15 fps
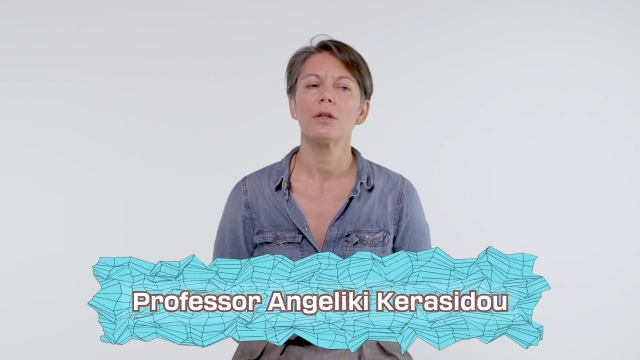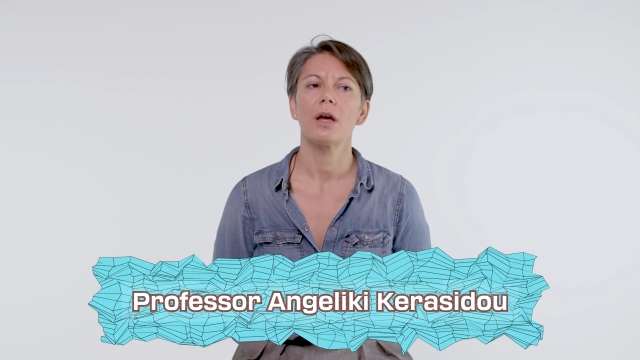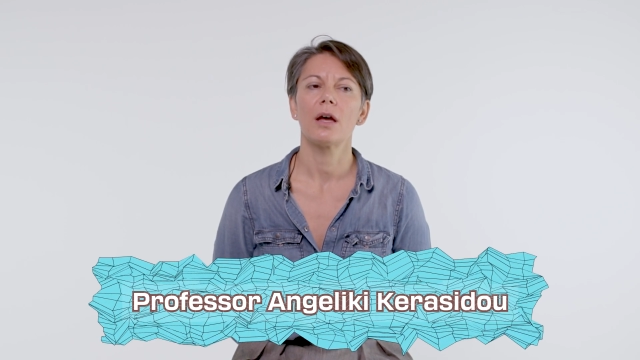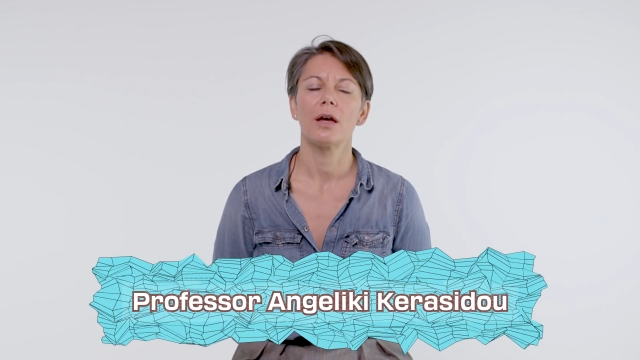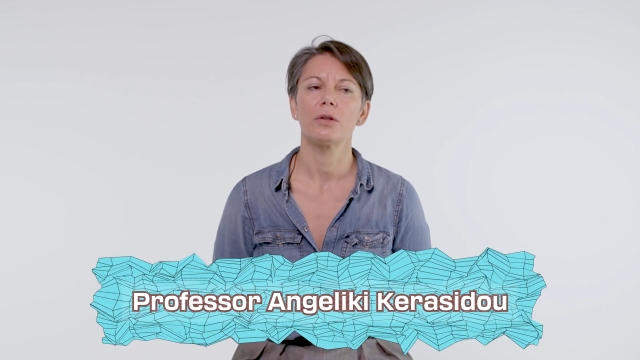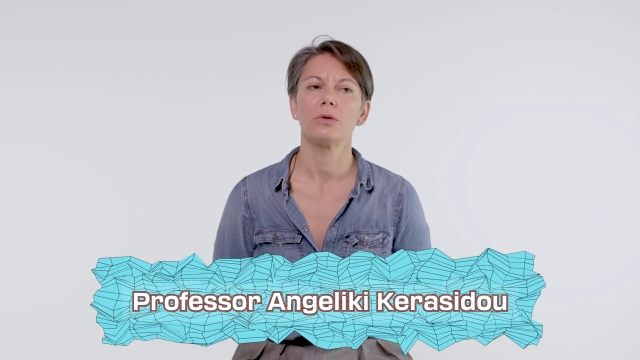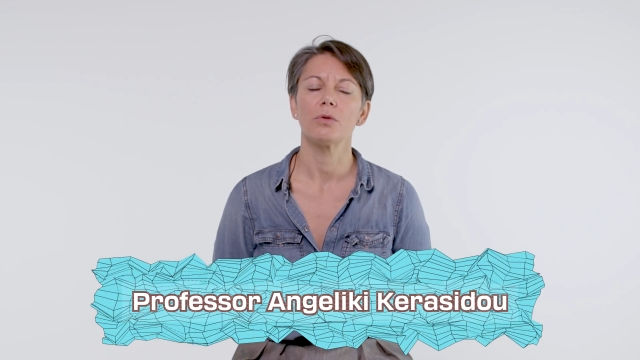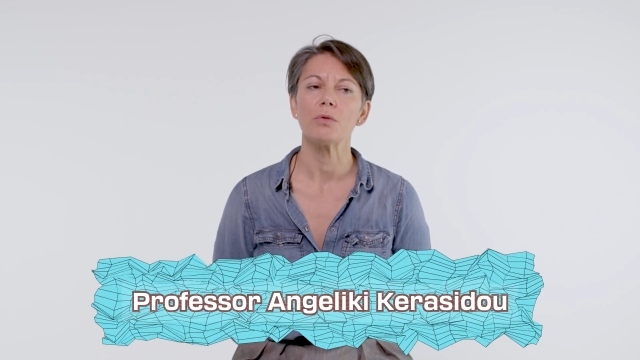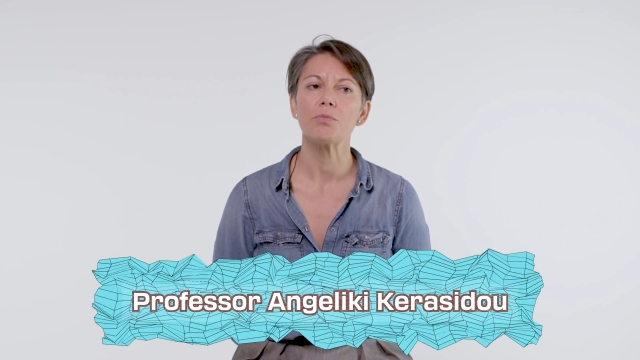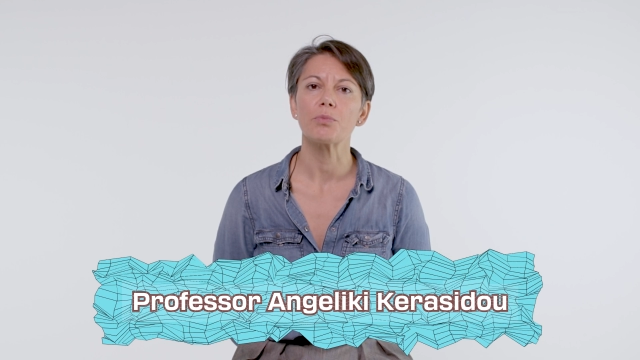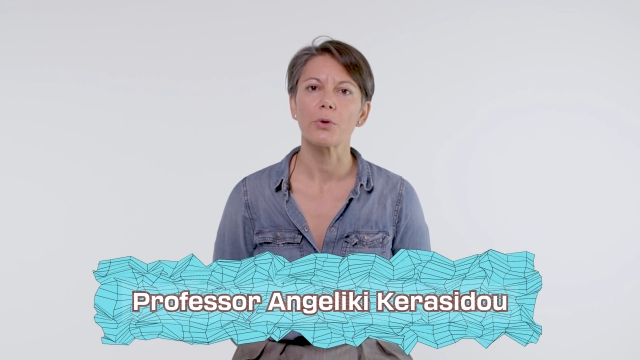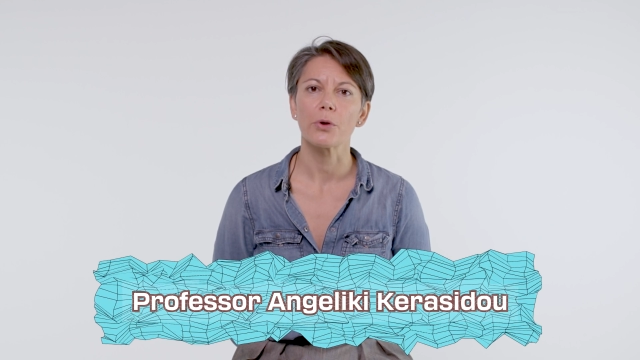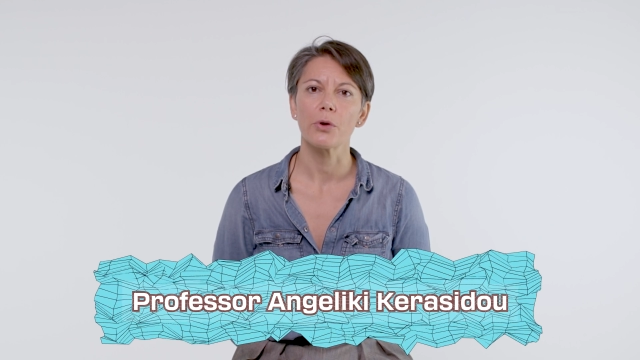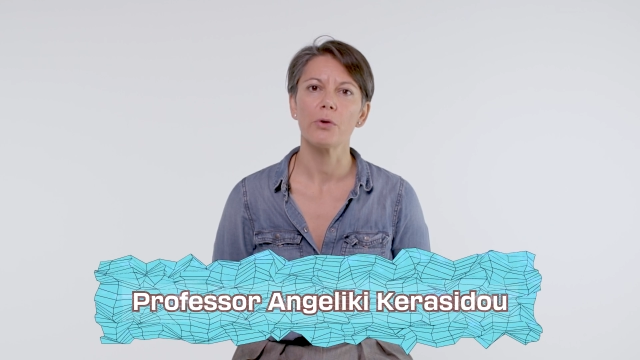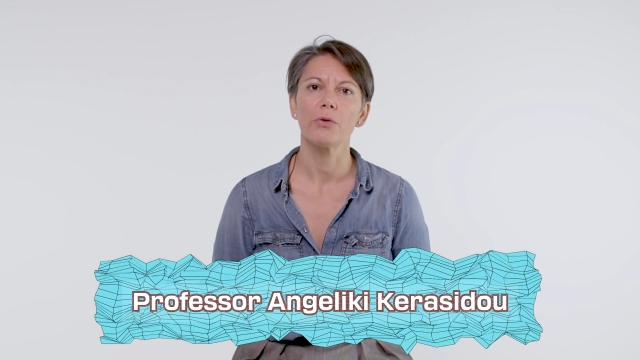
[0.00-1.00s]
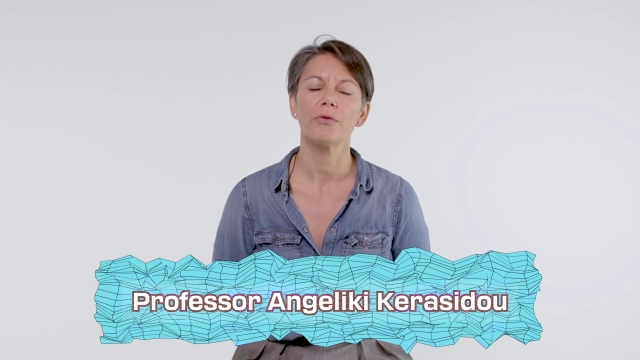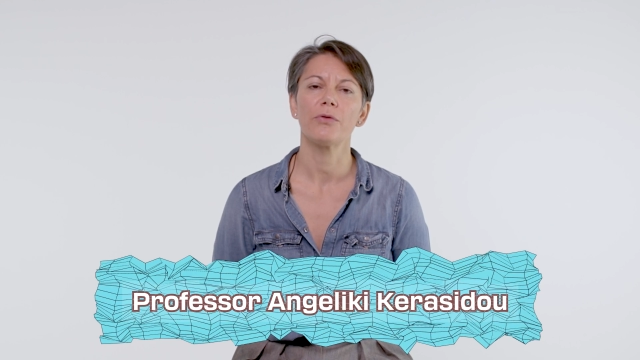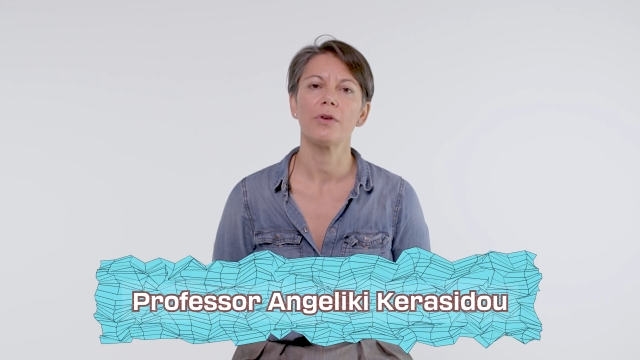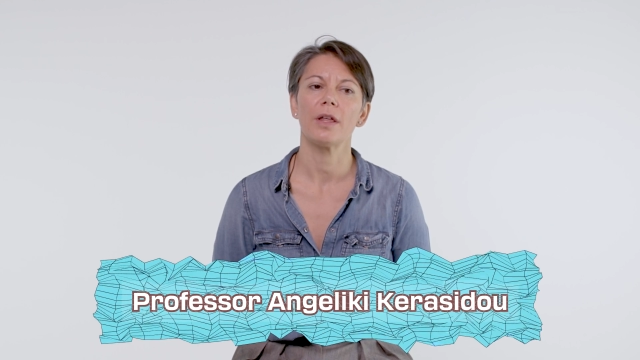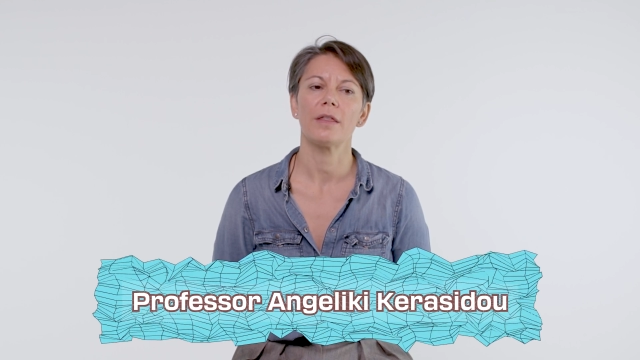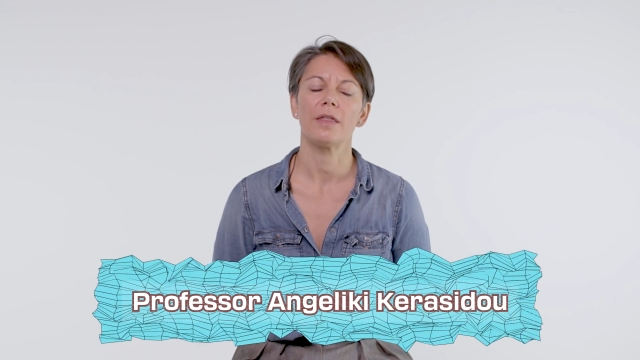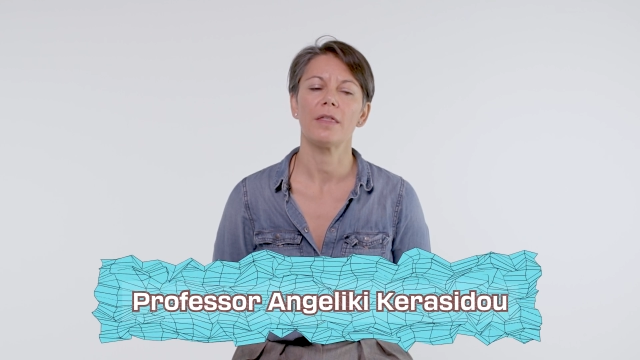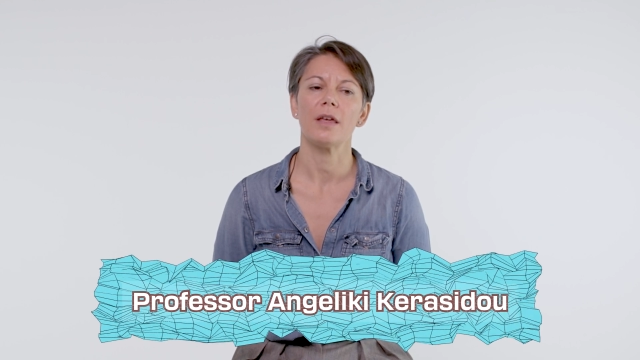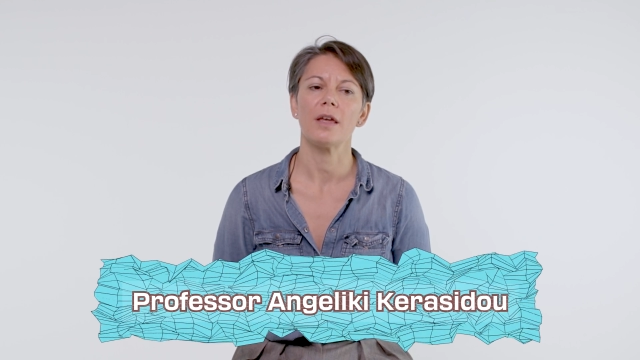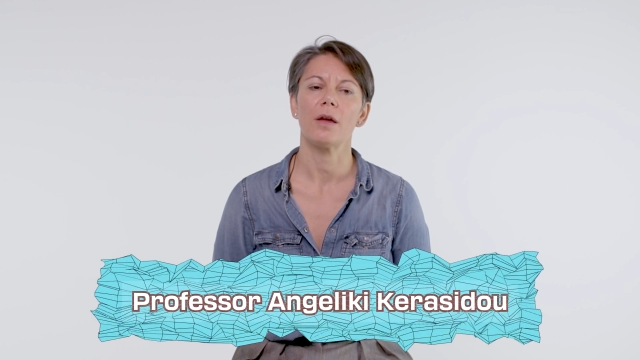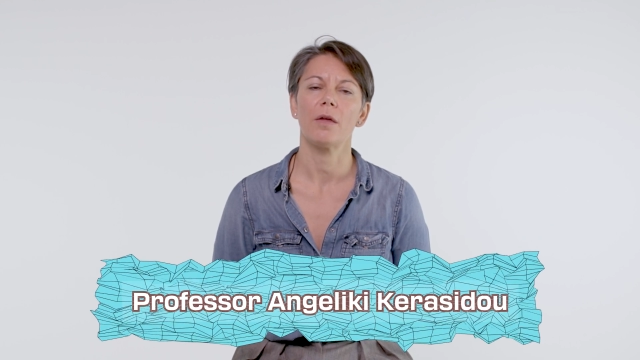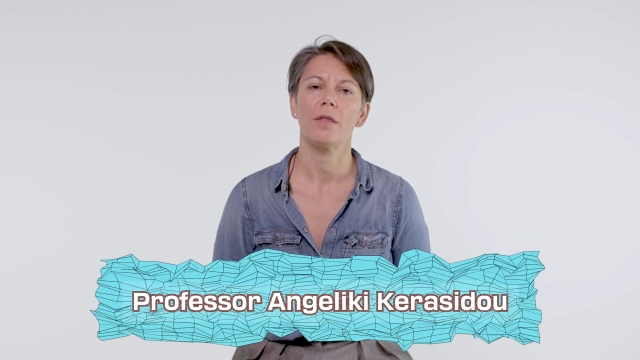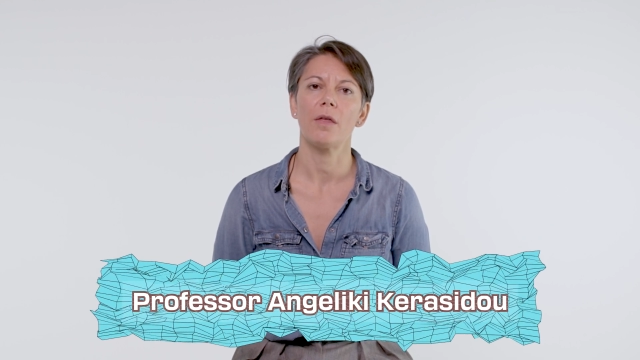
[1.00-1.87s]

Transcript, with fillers: uh, to improve the,